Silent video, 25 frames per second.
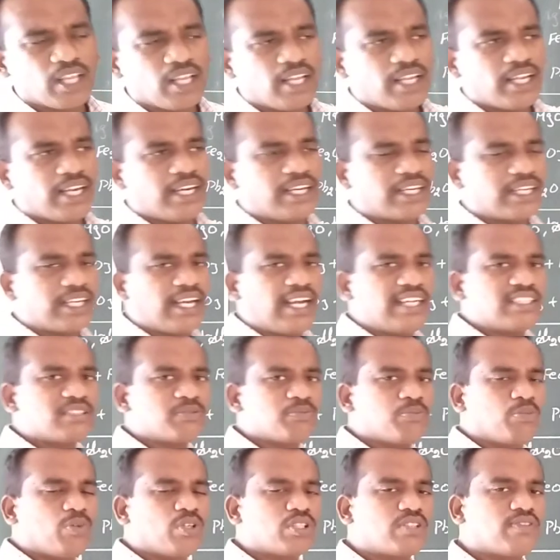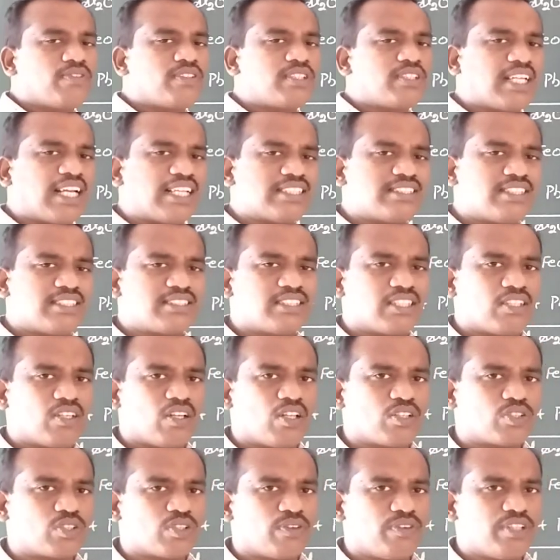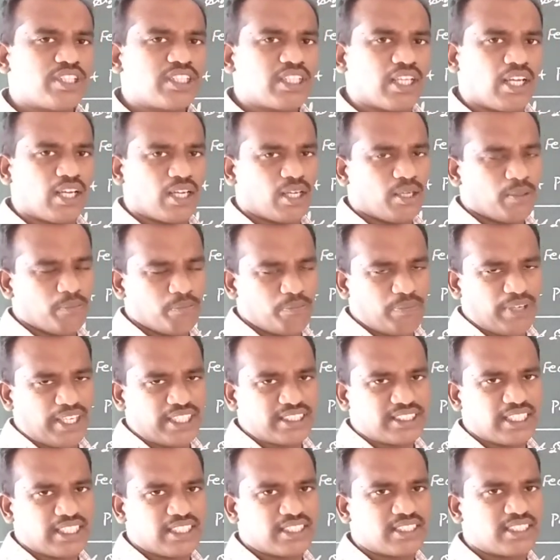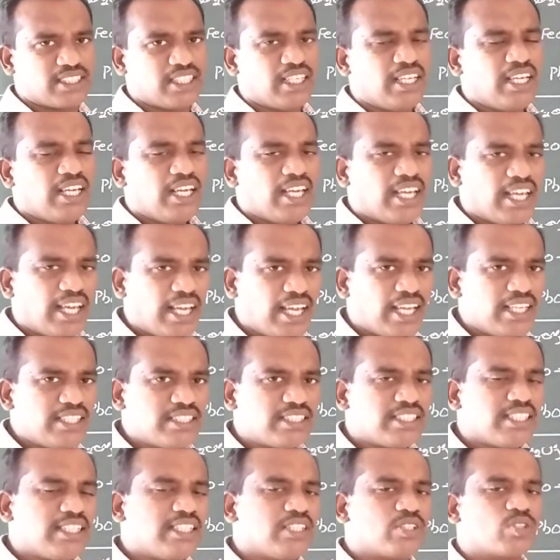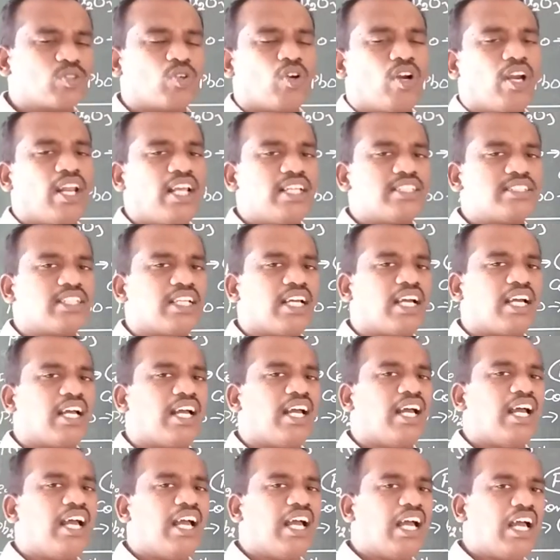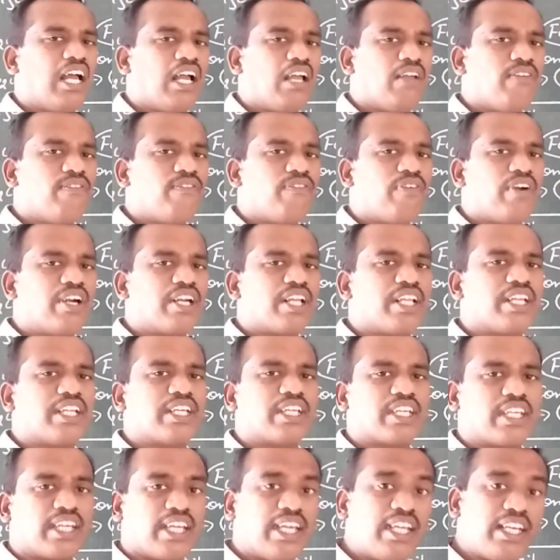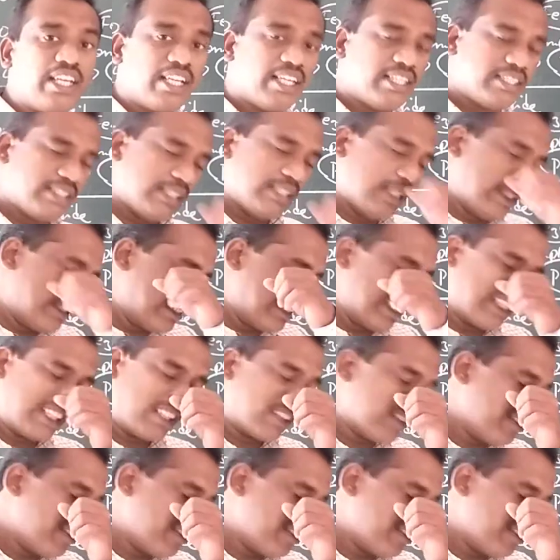It reacts both with acids and also with the bases. Hence, it is called as the amphoteric in nature.